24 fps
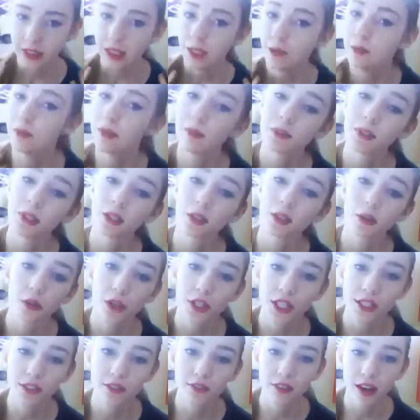Lips are
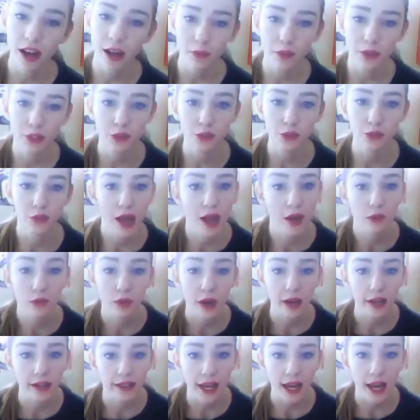gorgeous, vibrant red
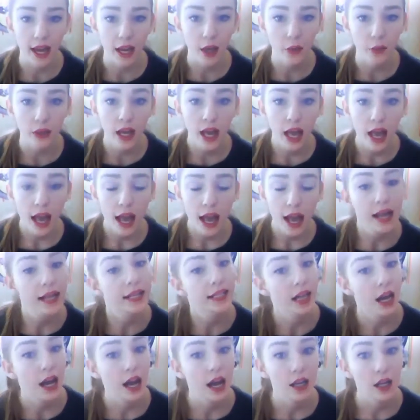right now, and
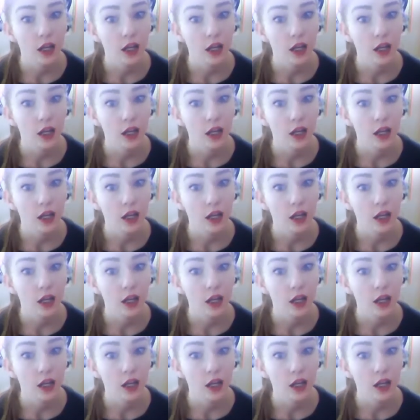I